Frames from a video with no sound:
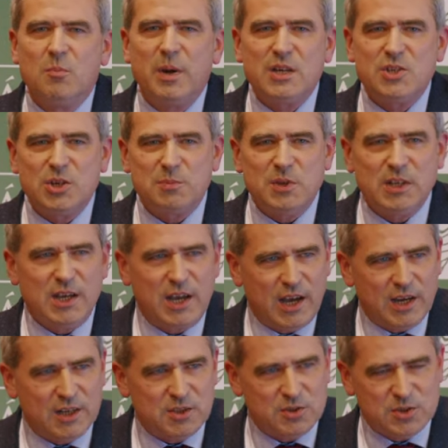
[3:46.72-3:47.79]
Benjamin
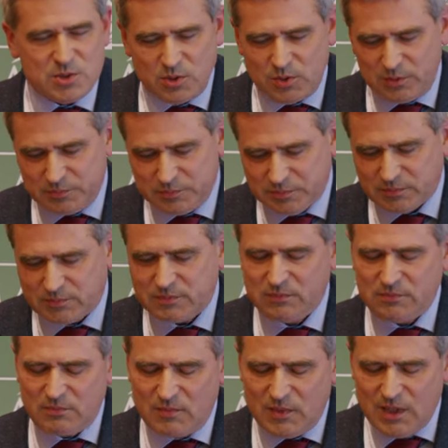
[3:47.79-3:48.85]
Cardozo,
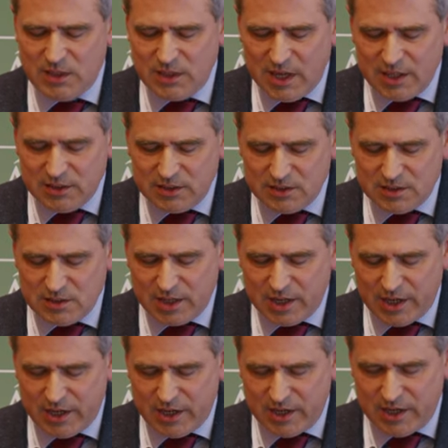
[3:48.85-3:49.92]
in
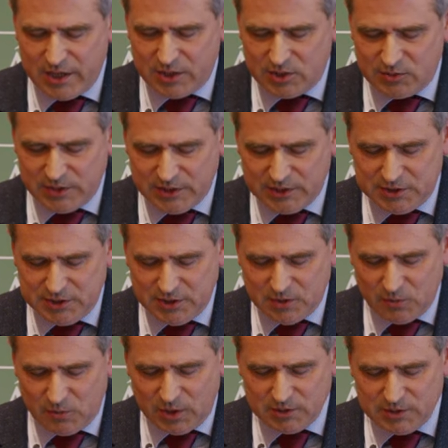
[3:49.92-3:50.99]

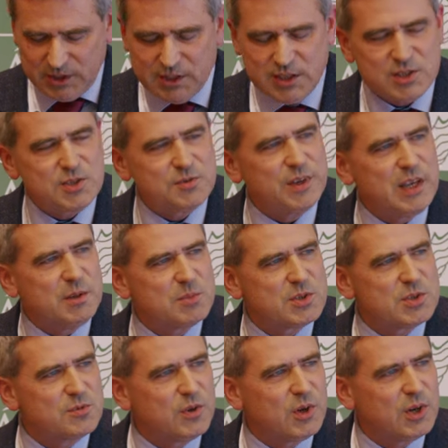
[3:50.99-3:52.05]
1921, in his
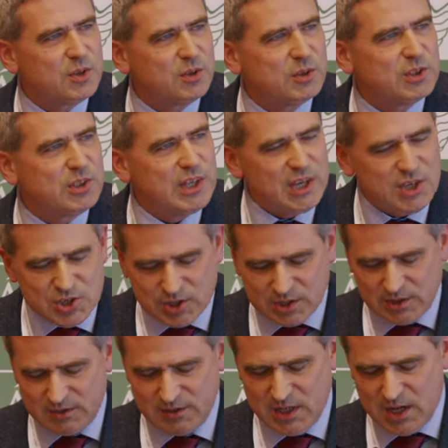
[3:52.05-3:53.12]
famous work on the
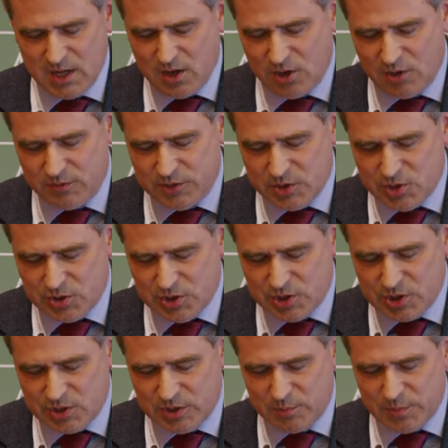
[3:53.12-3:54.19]
nature of the
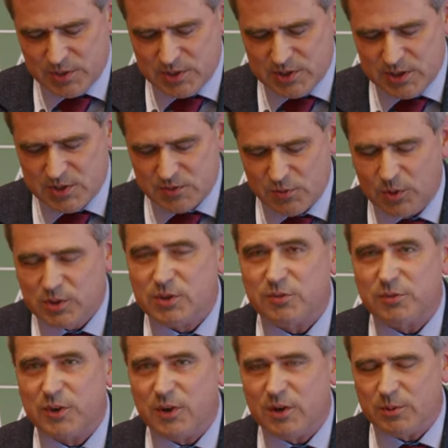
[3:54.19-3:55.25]
judicial process, wrote the
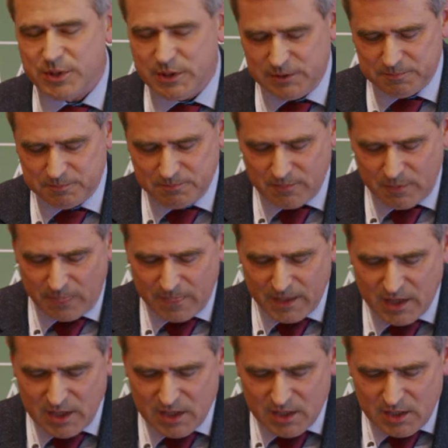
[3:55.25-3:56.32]
following:
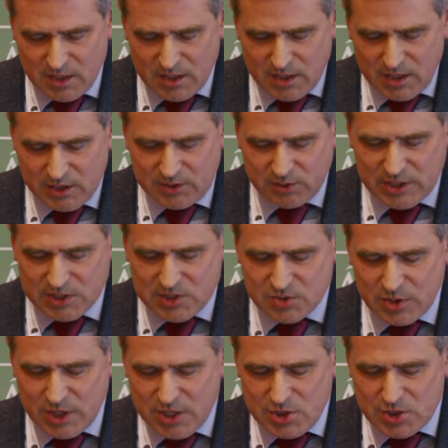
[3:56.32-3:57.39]
"Into the
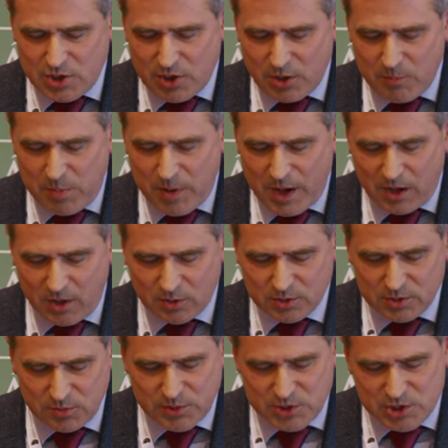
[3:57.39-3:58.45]
strange
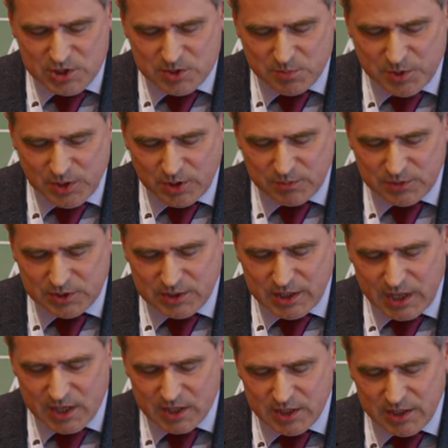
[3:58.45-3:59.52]
compound which is breathed
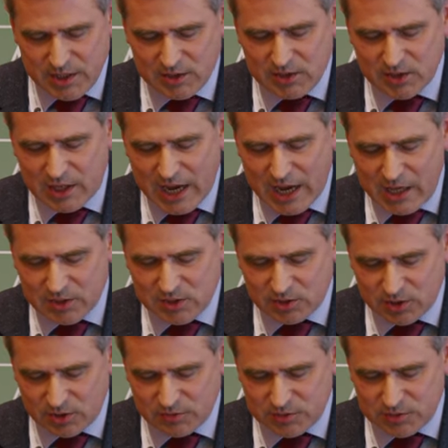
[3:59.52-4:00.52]
daily in the cauldron